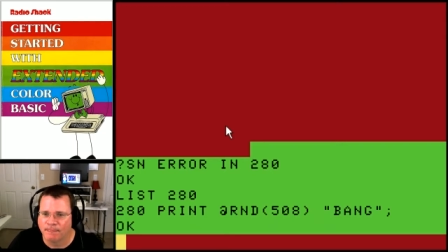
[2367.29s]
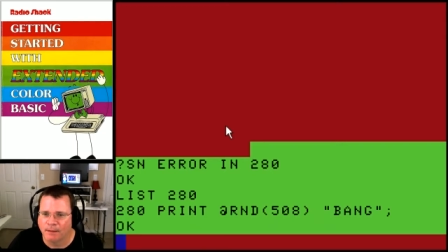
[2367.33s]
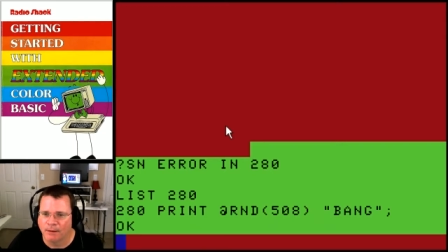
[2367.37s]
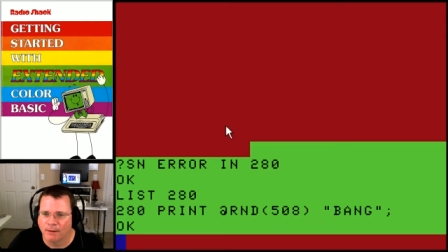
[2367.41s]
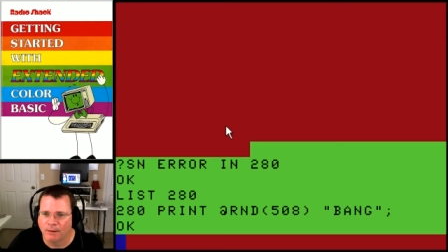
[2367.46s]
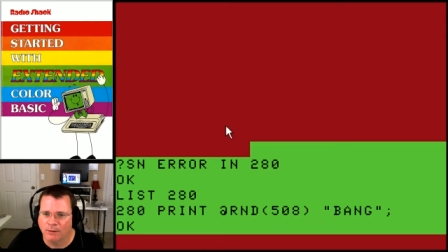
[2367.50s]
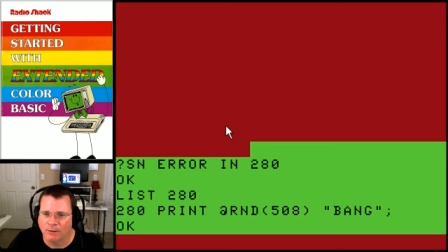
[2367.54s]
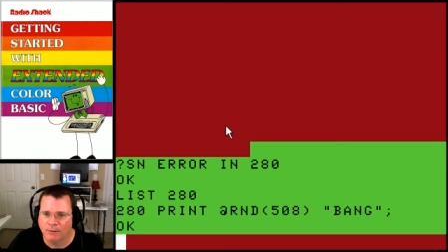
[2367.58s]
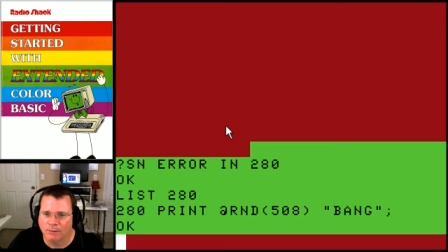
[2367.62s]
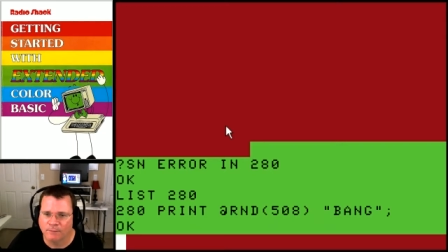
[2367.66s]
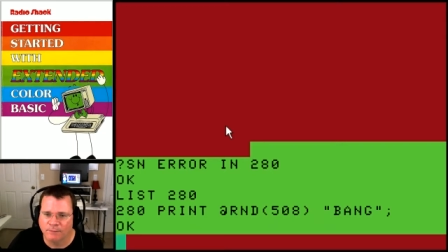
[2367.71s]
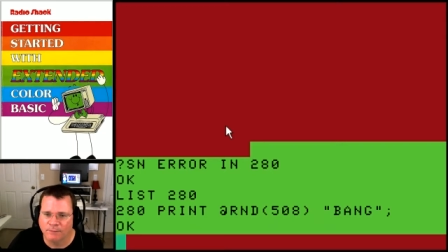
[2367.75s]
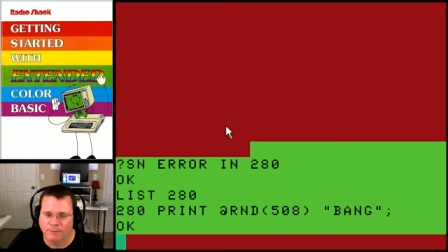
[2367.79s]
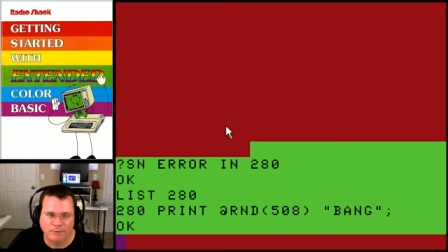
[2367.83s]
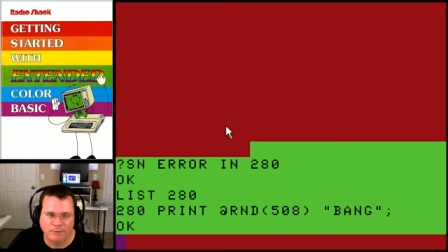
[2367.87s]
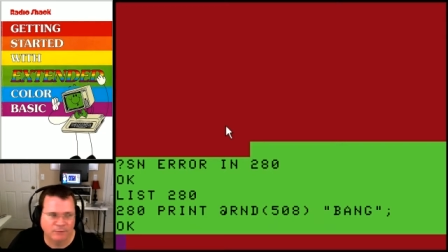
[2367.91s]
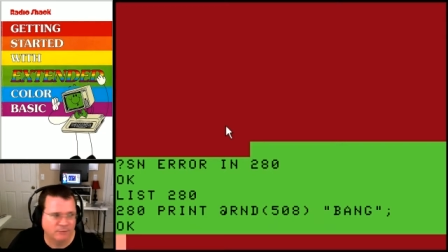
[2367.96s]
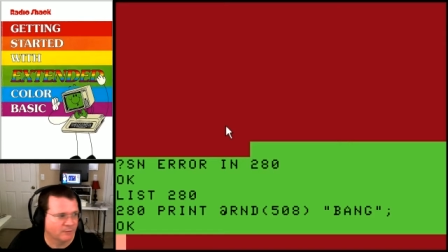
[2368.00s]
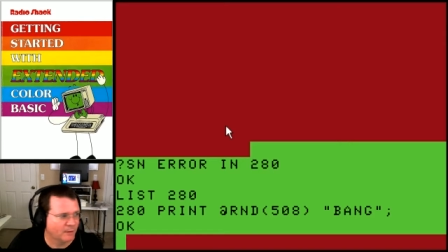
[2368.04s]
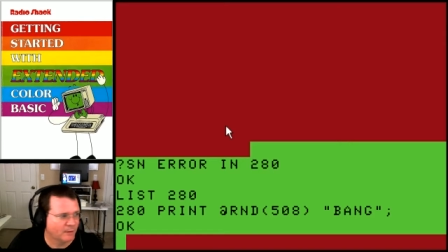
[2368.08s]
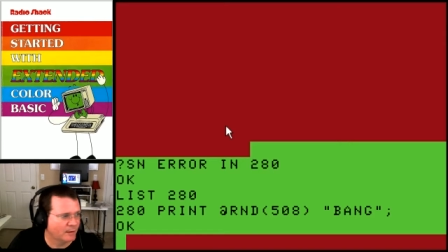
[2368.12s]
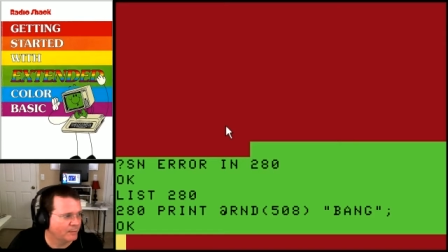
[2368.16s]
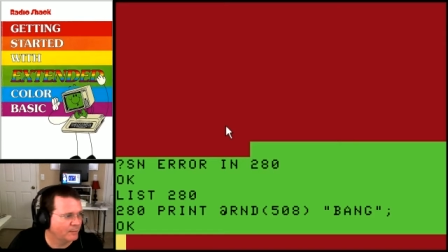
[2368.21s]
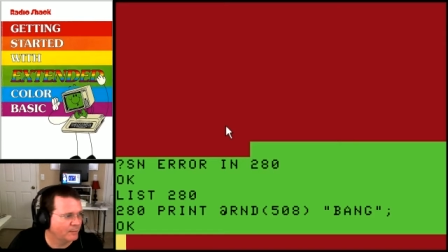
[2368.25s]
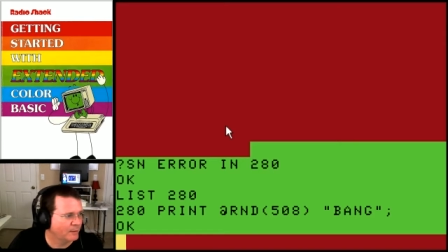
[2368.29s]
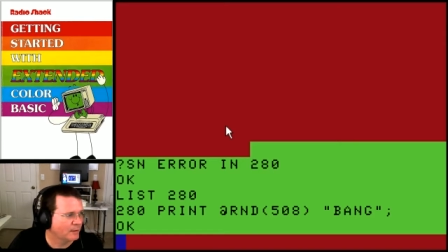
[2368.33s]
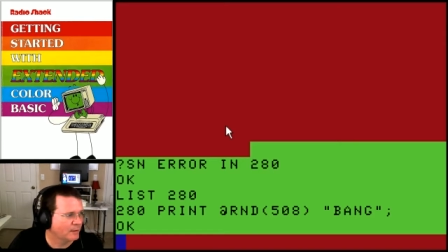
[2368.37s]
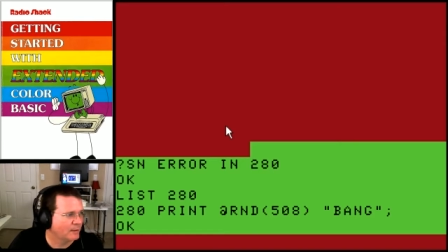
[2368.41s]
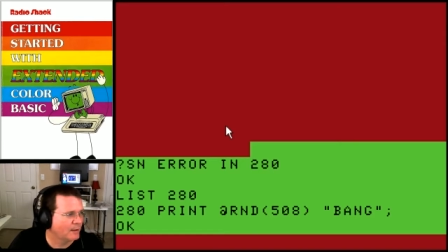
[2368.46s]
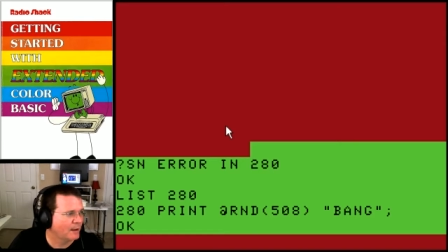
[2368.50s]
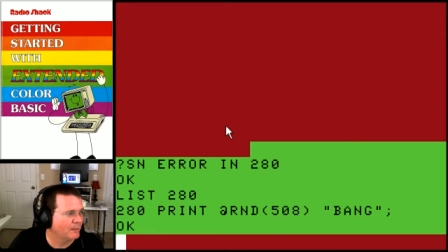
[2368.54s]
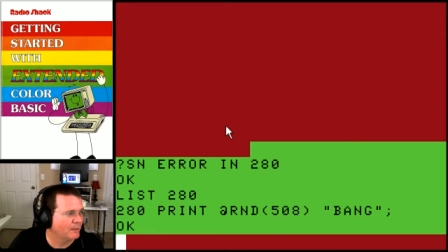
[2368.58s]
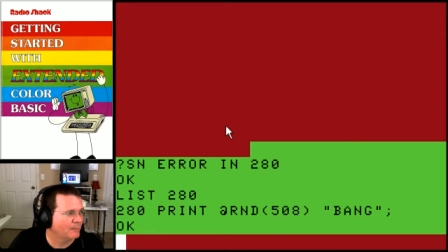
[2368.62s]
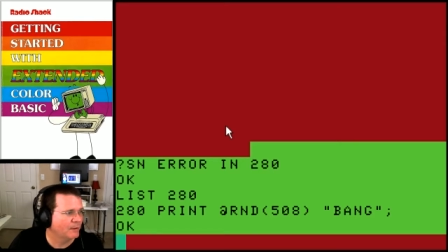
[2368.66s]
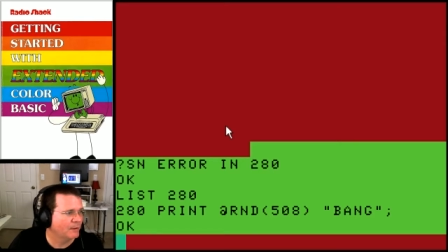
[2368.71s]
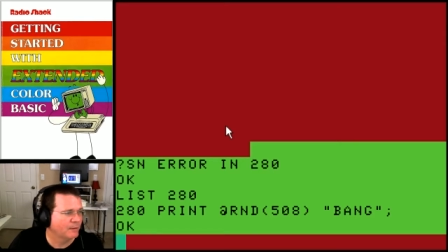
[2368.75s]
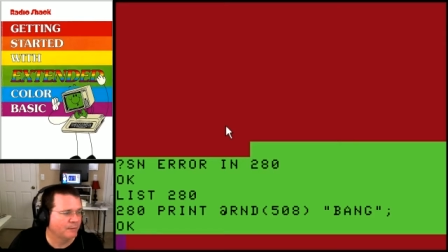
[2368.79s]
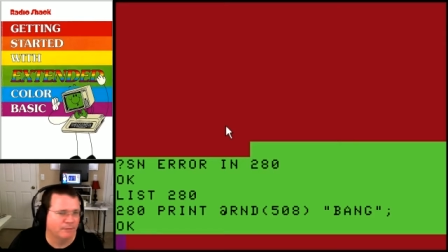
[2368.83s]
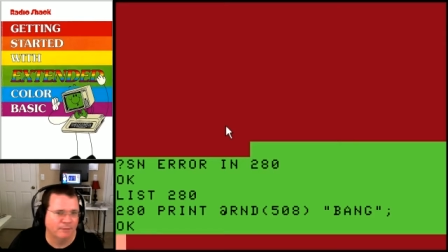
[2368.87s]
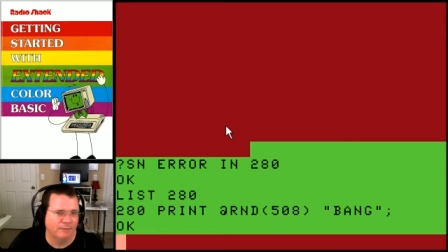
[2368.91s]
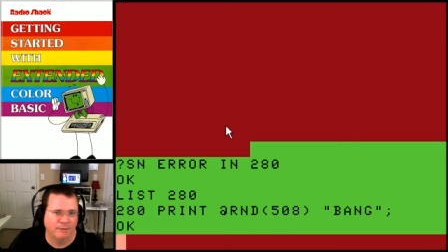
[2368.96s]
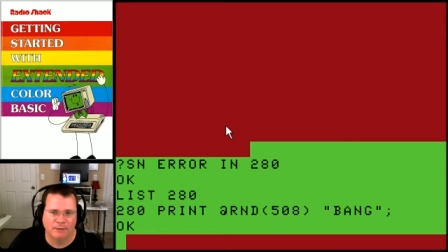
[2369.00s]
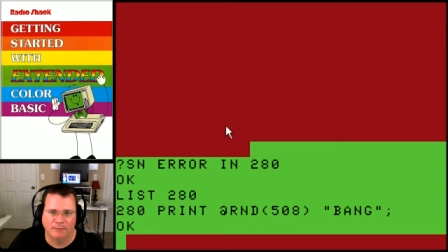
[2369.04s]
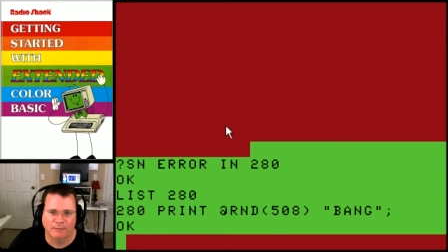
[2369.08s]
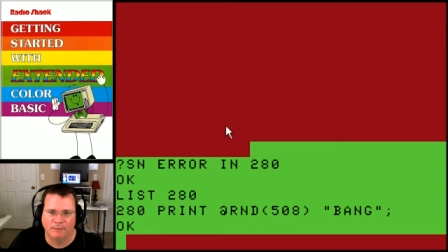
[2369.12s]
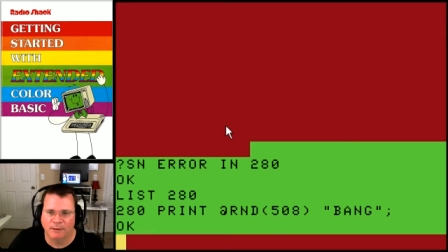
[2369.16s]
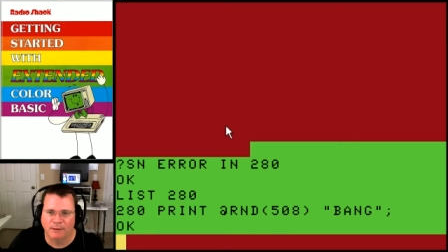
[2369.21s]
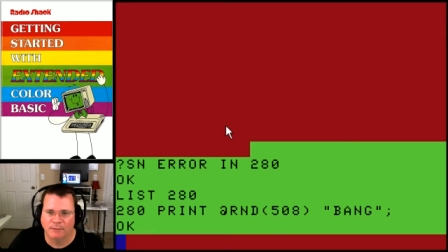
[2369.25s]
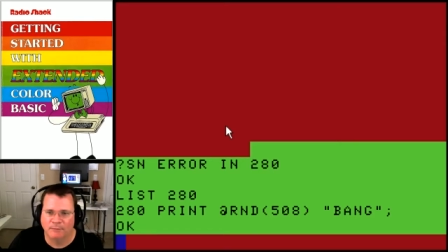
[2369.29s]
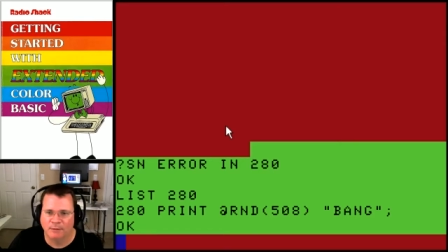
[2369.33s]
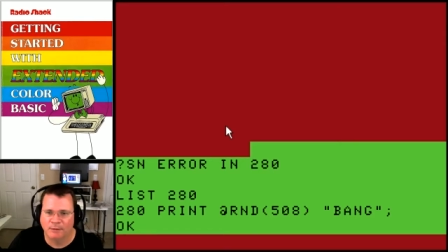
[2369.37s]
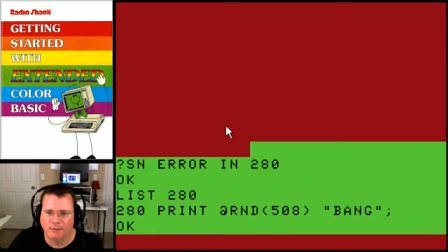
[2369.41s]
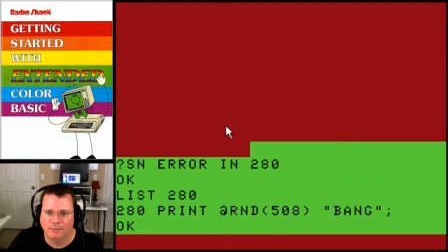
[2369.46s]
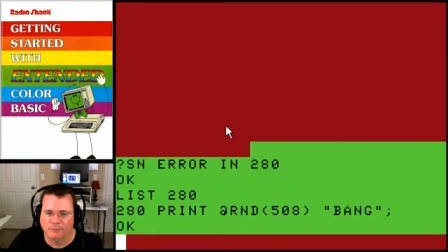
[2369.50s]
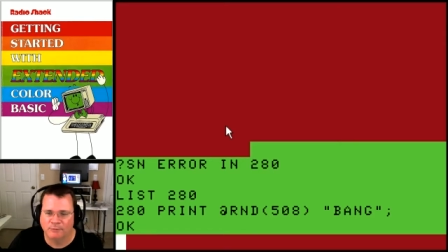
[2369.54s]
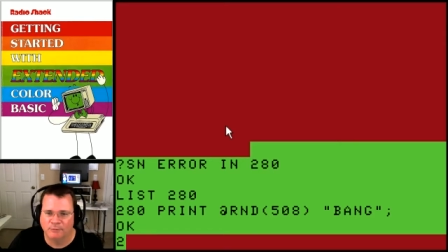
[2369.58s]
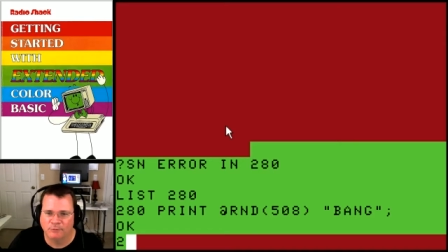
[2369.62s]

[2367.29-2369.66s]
Oh, there's got to be a comma there, right? Right.